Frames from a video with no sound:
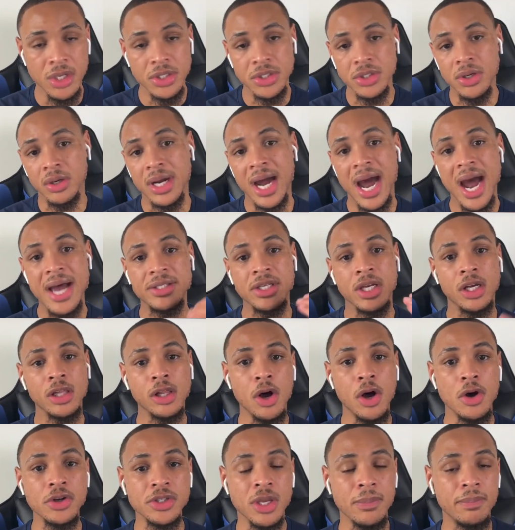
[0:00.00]
So guys, in
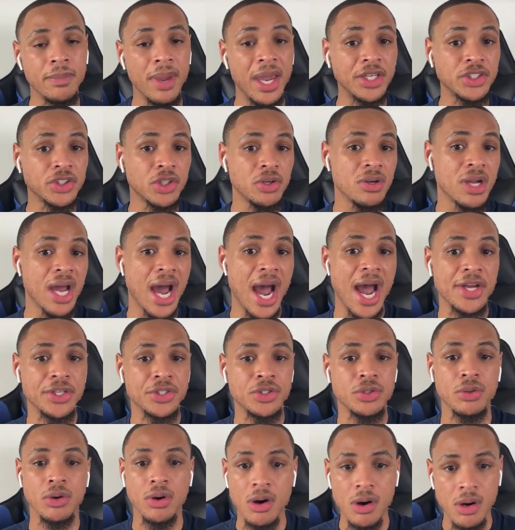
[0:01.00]
closing, make sure you
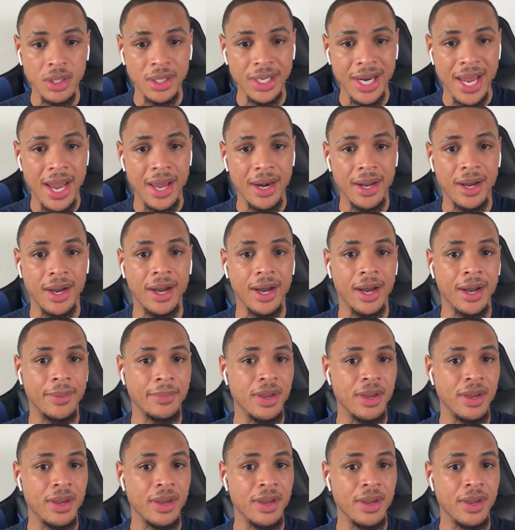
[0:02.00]
guys do all that.